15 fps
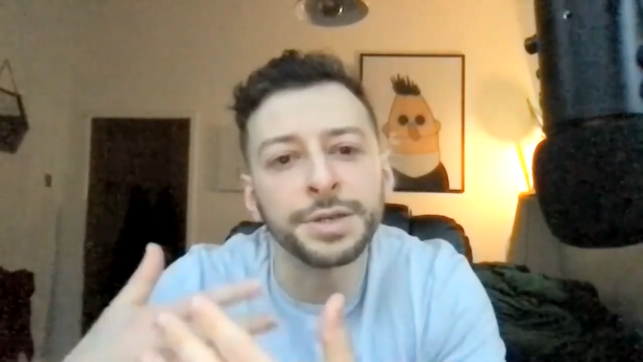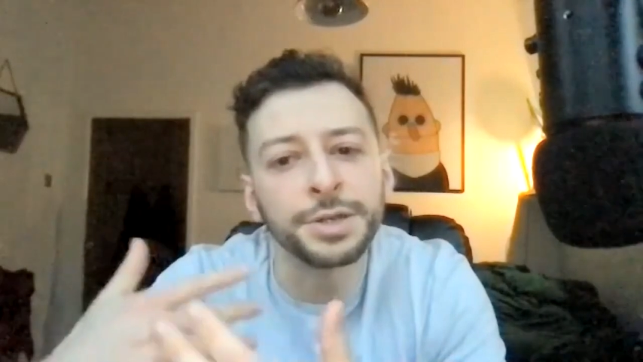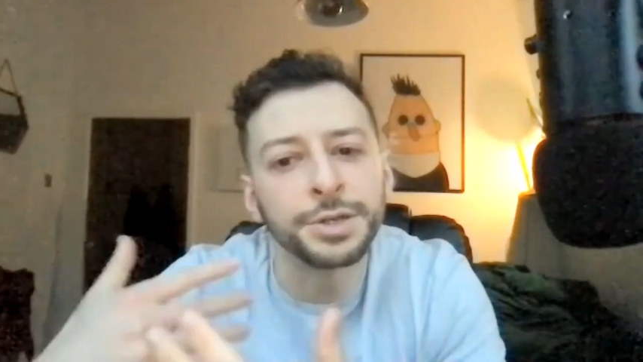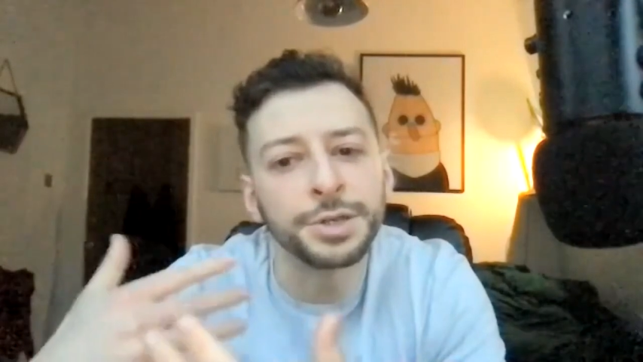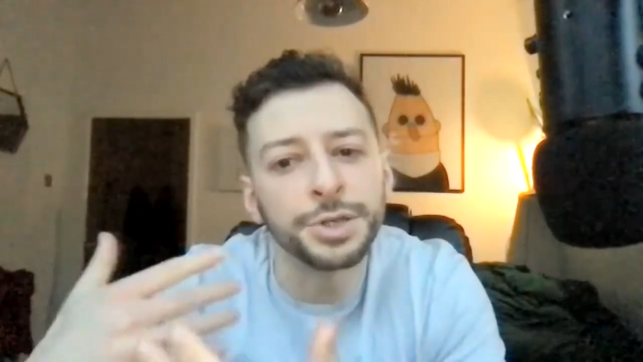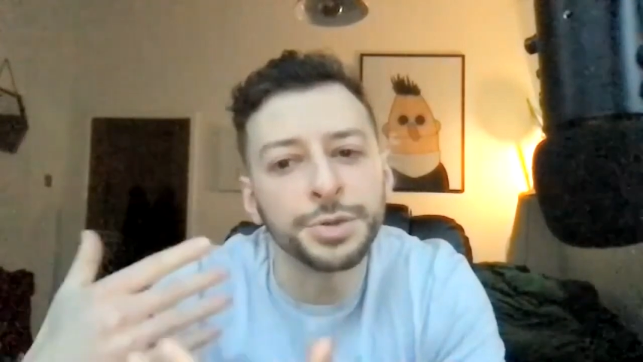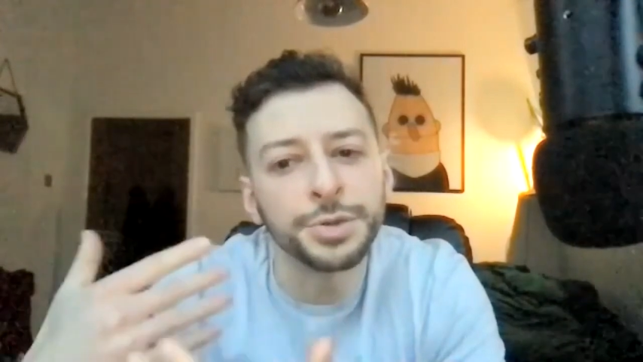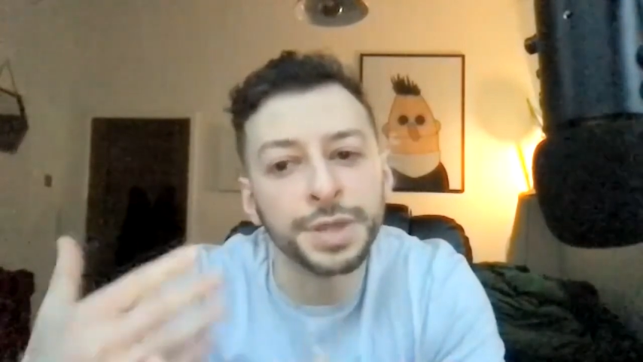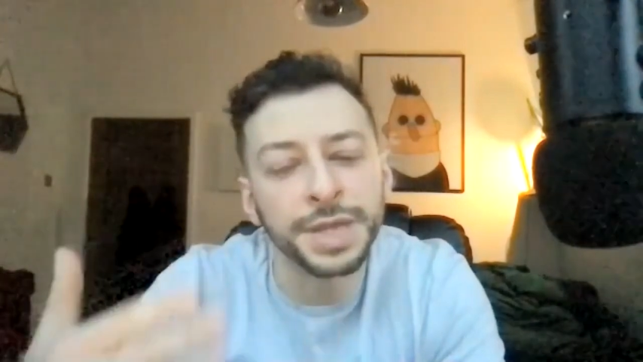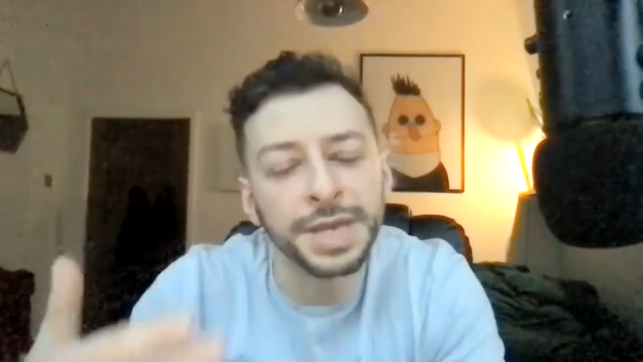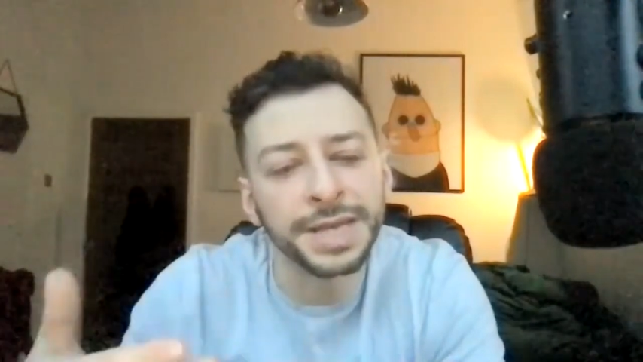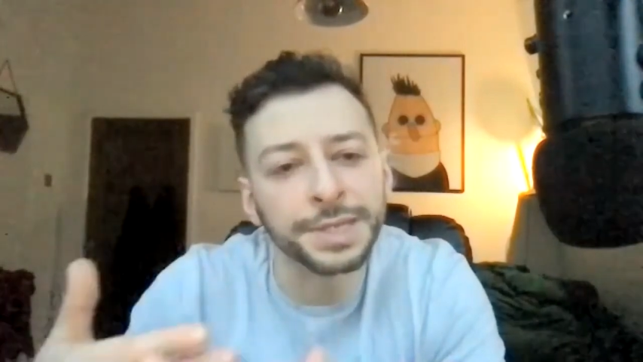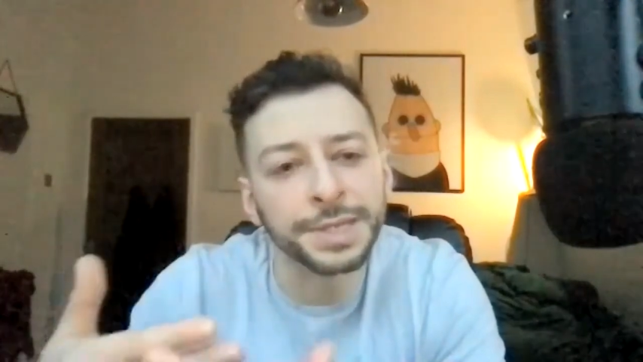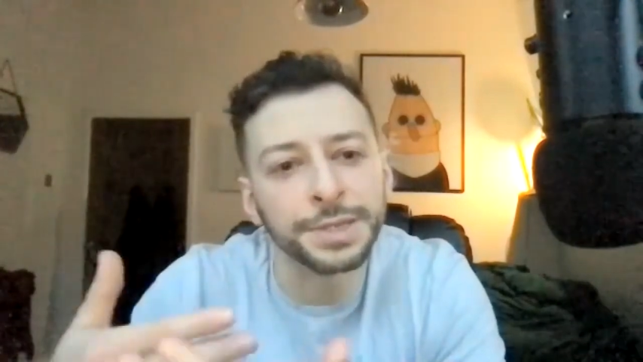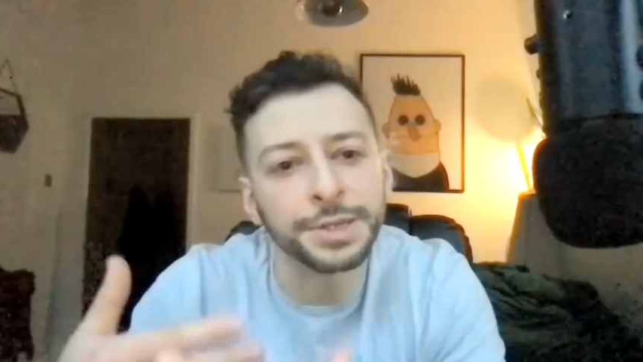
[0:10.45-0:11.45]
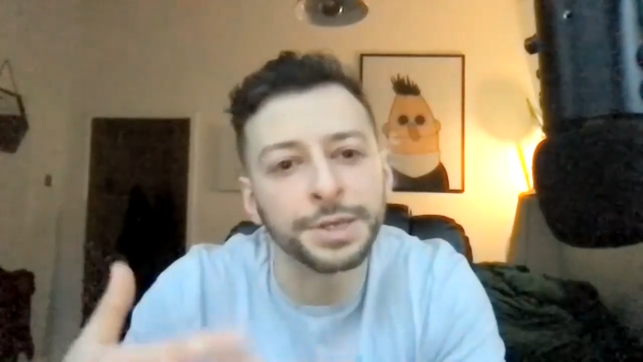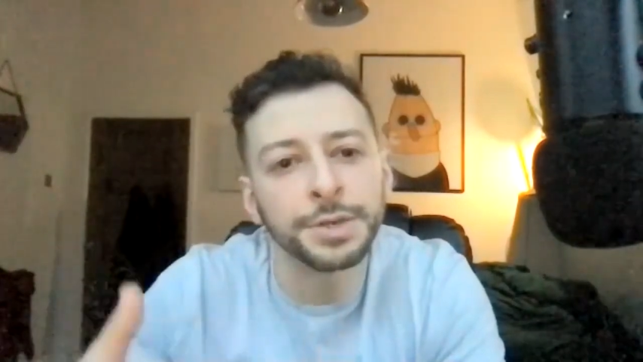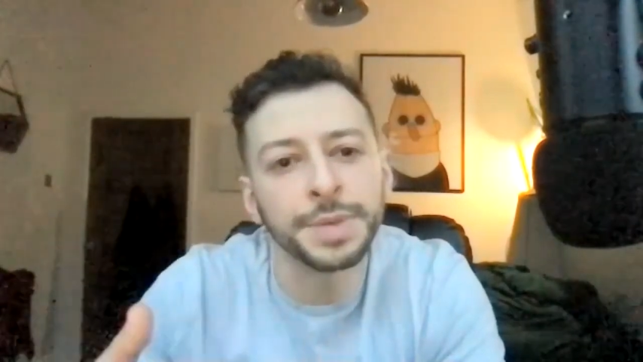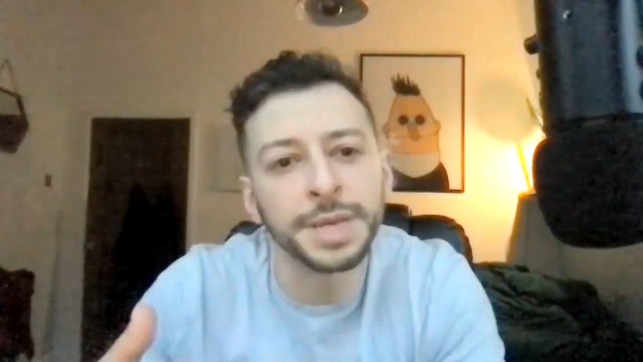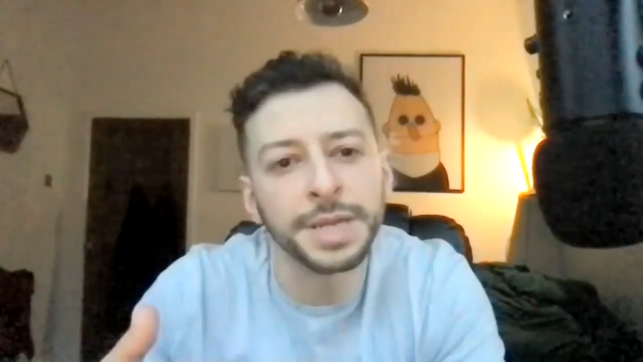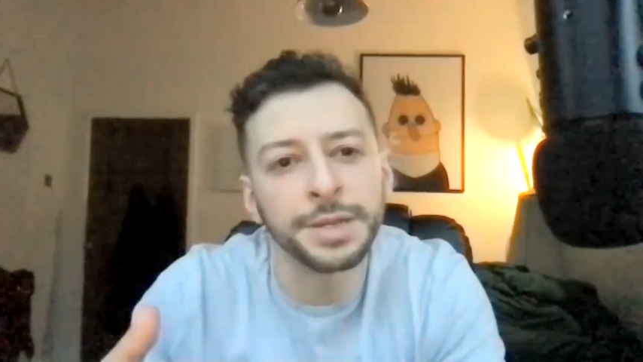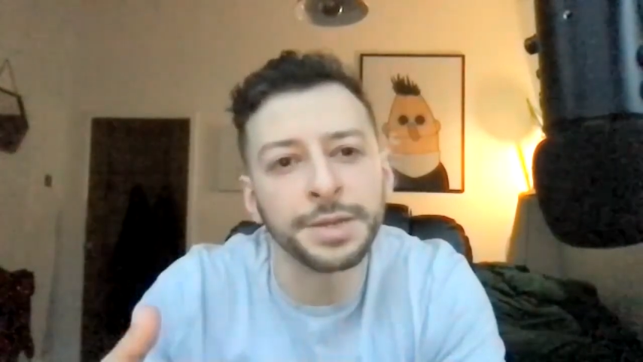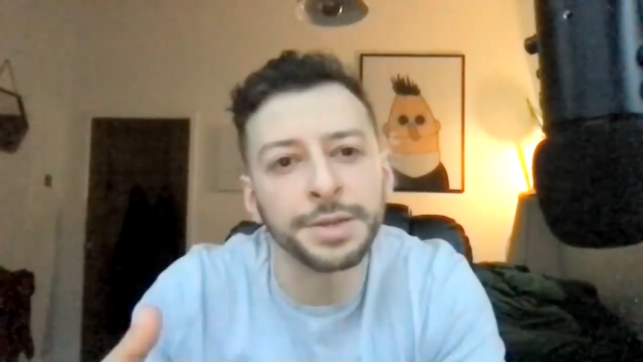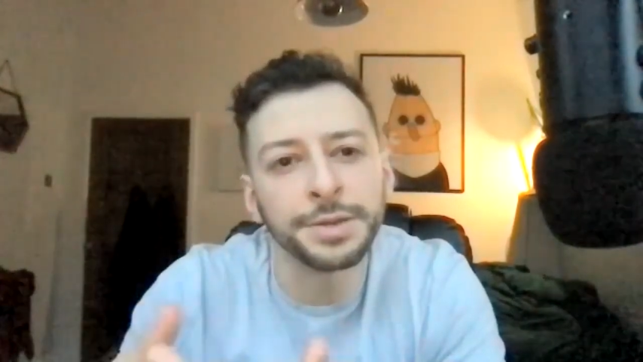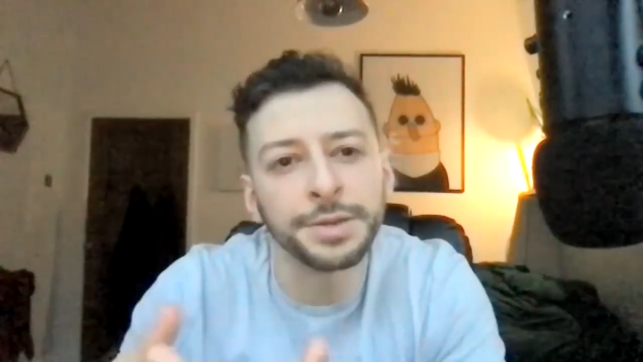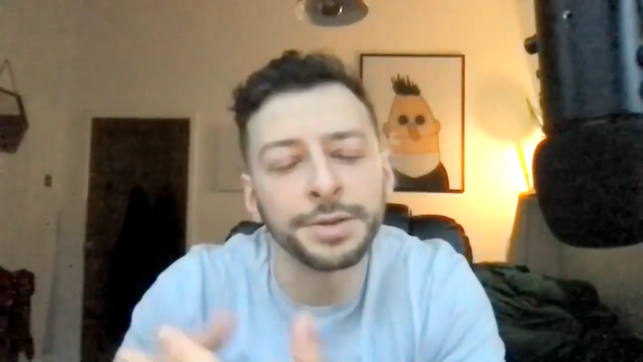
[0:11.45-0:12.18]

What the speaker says: and new things that come in?